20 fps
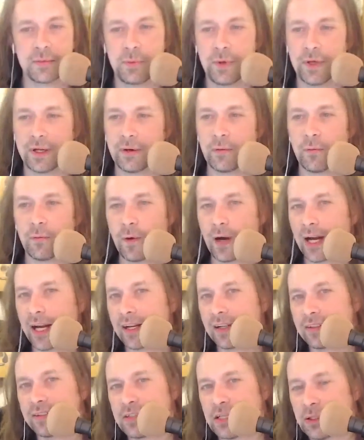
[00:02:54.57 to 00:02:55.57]
been a
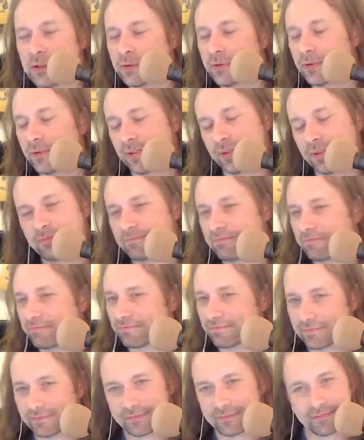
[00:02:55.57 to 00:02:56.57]
wild June.
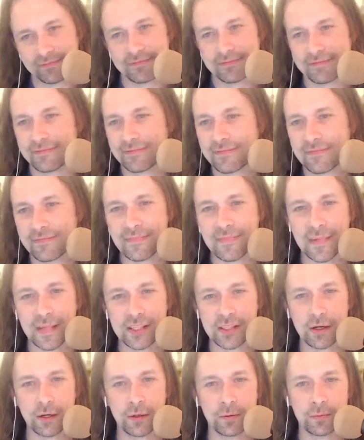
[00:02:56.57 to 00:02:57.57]

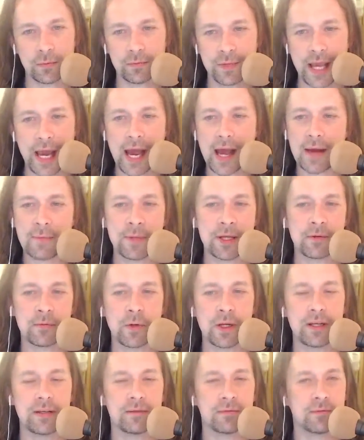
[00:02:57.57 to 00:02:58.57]
So yeah, I mean,
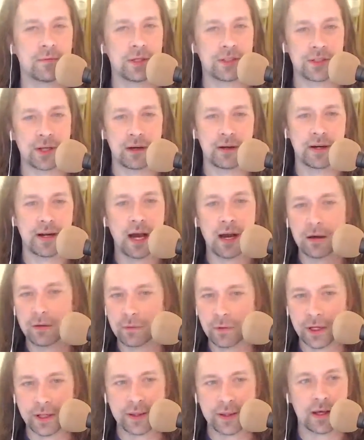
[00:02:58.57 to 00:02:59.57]
we we started out
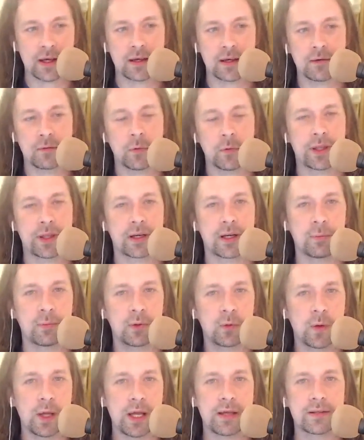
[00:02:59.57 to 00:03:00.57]
with uh, with a
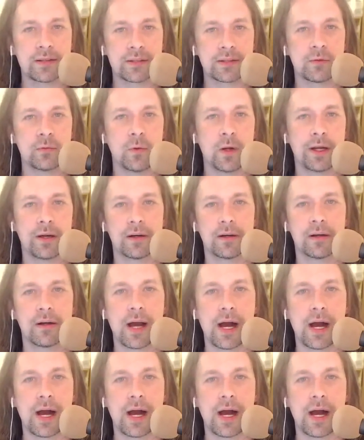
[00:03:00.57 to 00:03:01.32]
couple weeks where